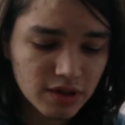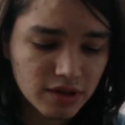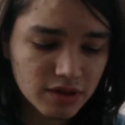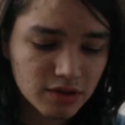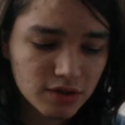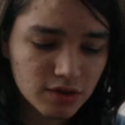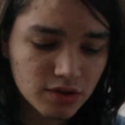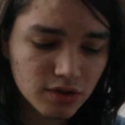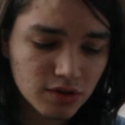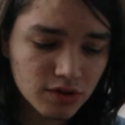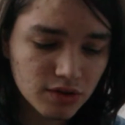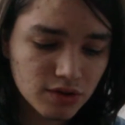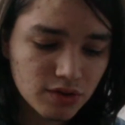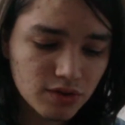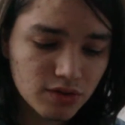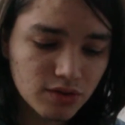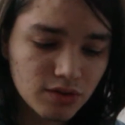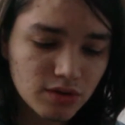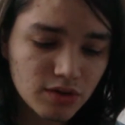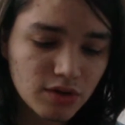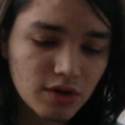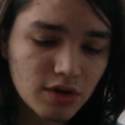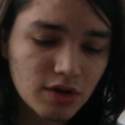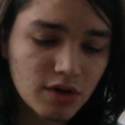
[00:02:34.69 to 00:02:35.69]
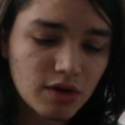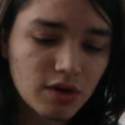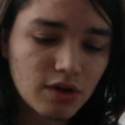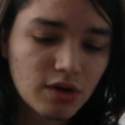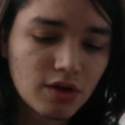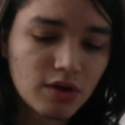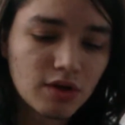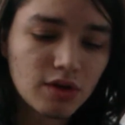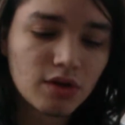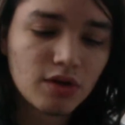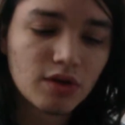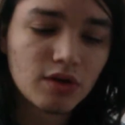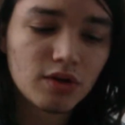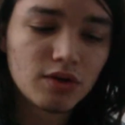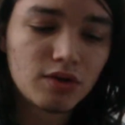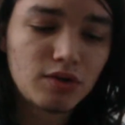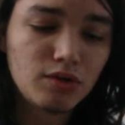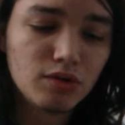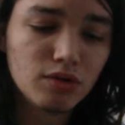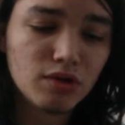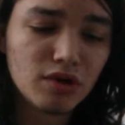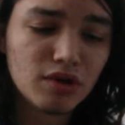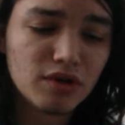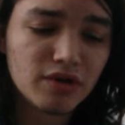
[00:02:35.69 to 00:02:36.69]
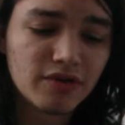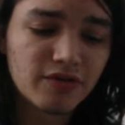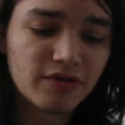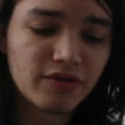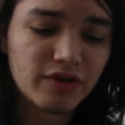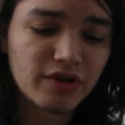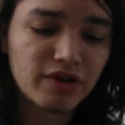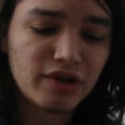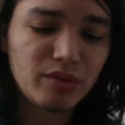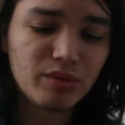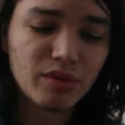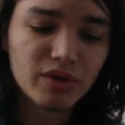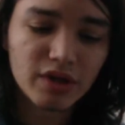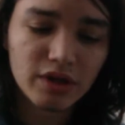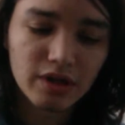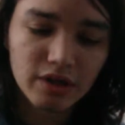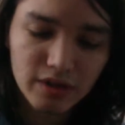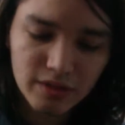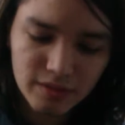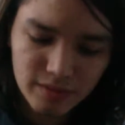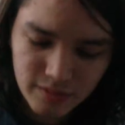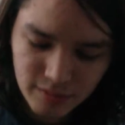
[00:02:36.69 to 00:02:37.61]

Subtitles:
That's just too long for anybody.